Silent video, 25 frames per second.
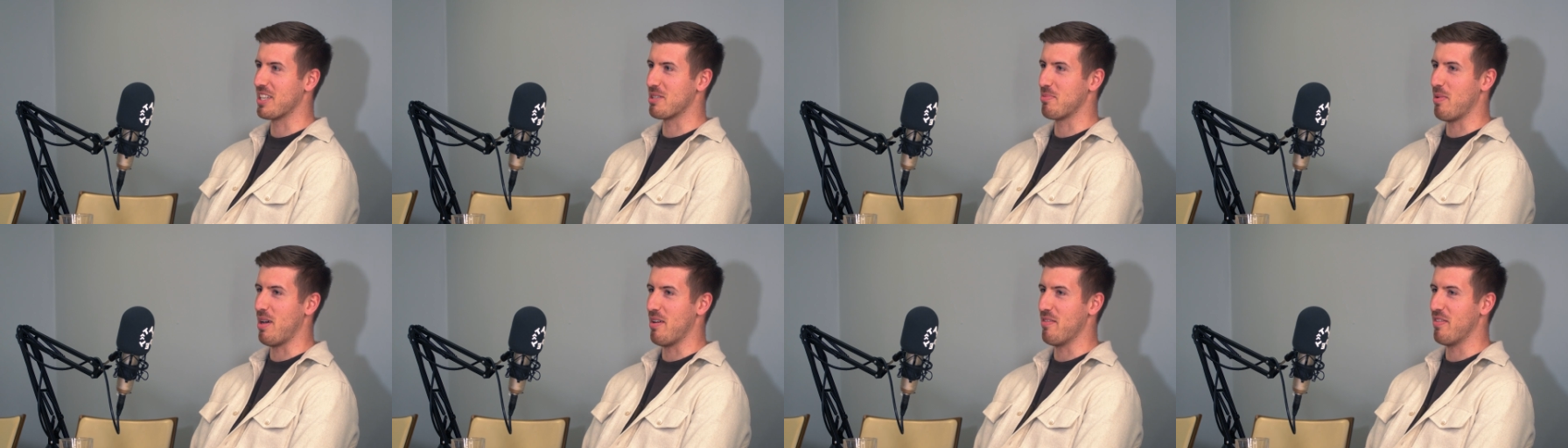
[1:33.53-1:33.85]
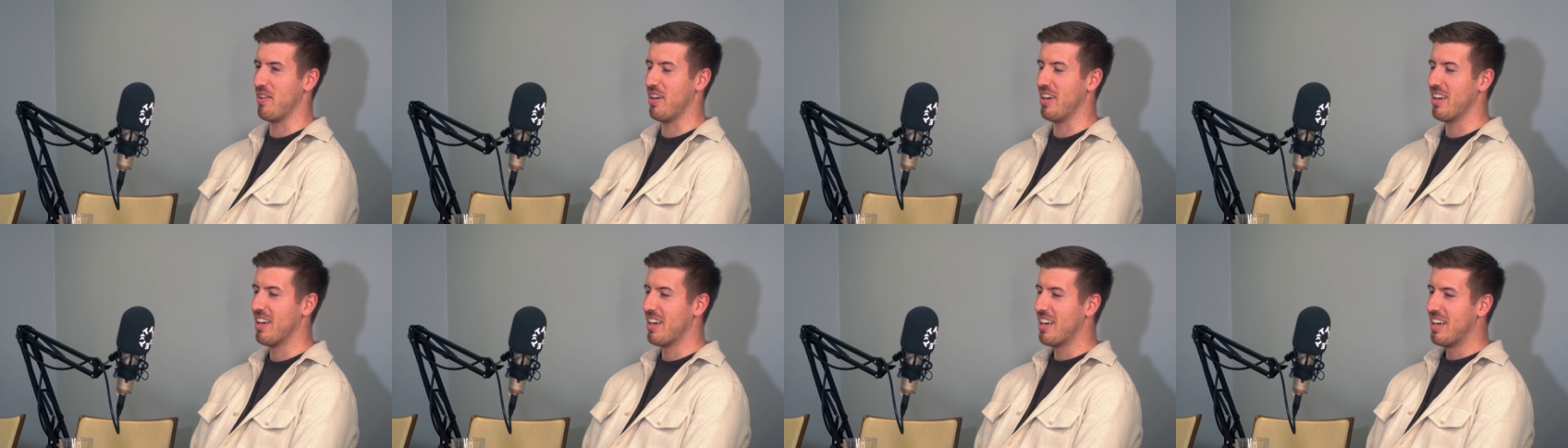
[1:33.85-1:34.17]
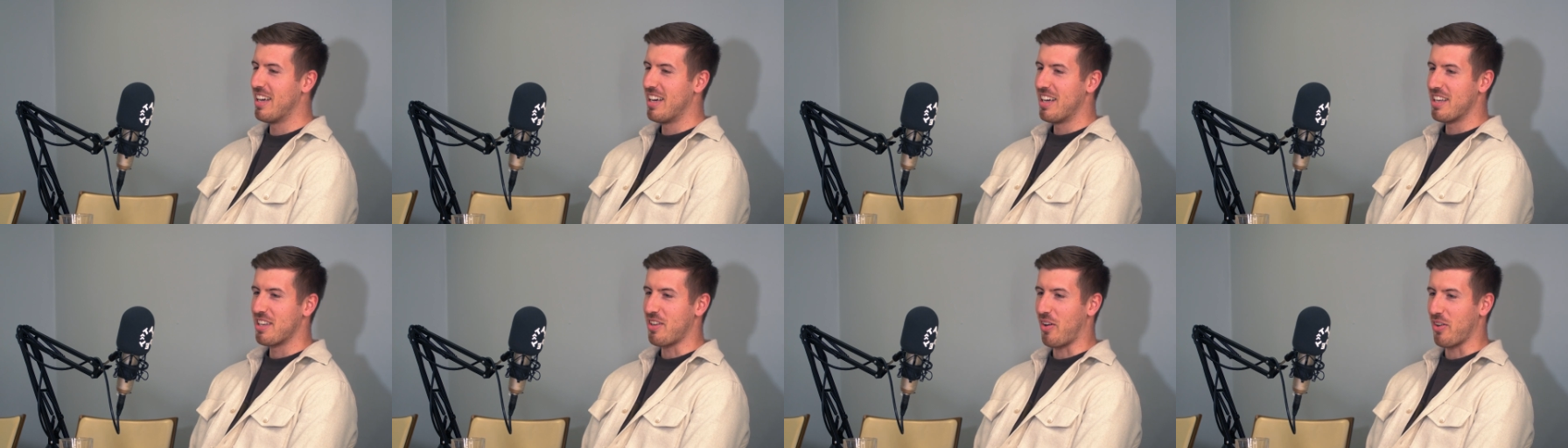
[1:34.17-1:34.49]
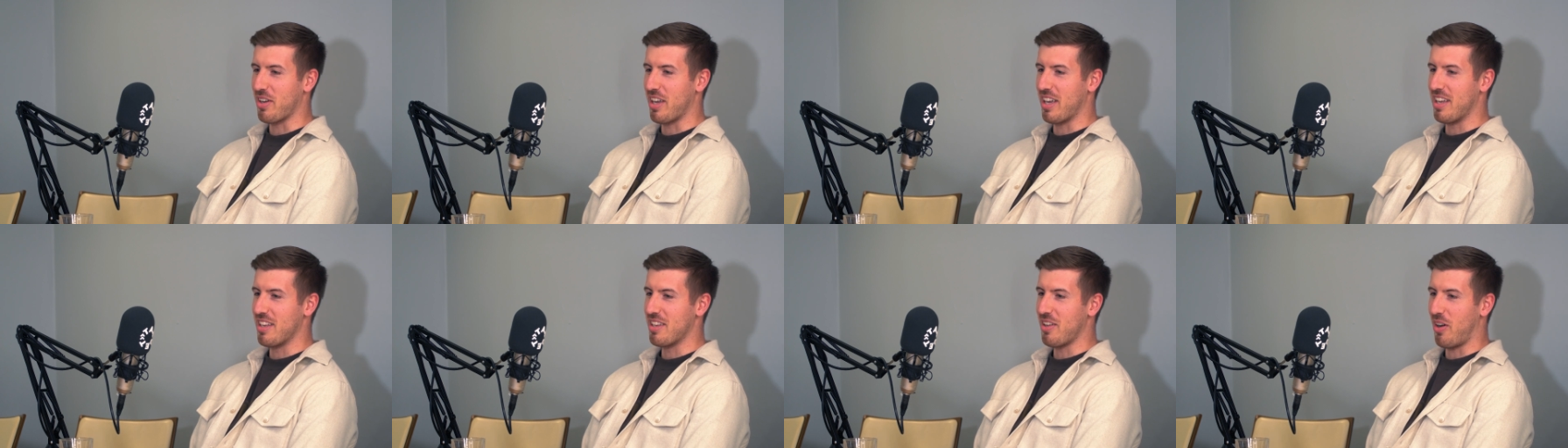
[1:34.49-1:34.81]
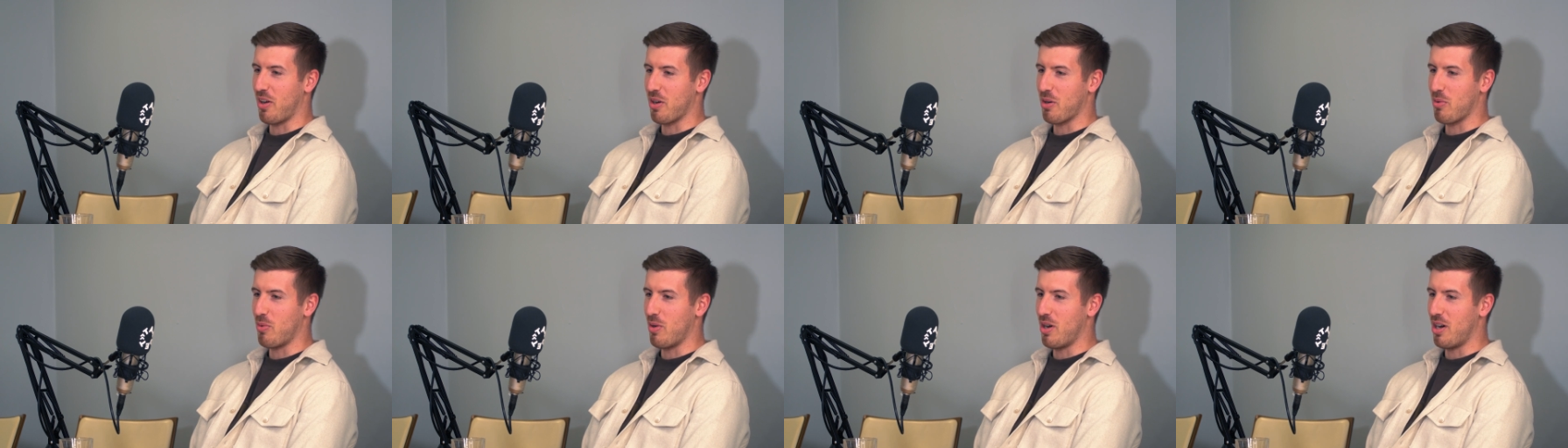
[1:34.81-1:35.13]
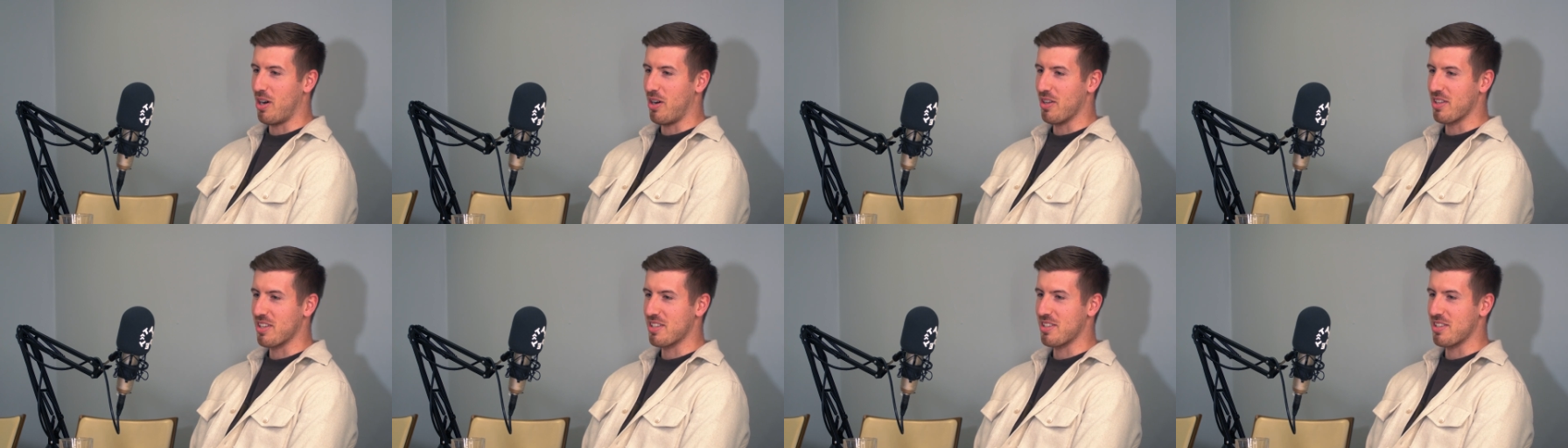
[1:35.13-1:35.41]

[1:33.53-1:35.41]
It's a bit of a dog eat dog world.